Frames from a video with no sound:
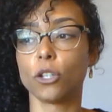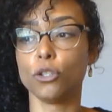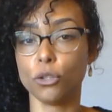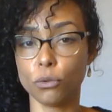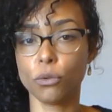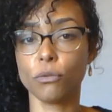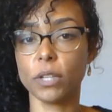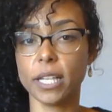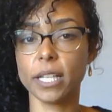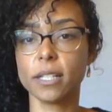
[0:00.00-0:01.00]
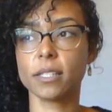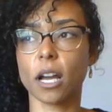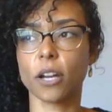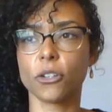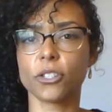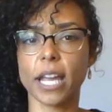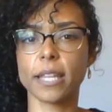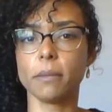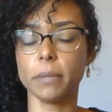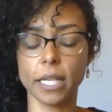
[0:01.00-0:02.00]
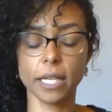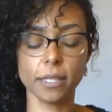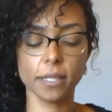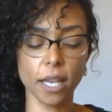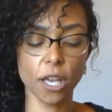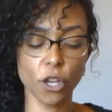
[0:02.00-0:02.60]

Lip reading: do the readings to understand the meanings.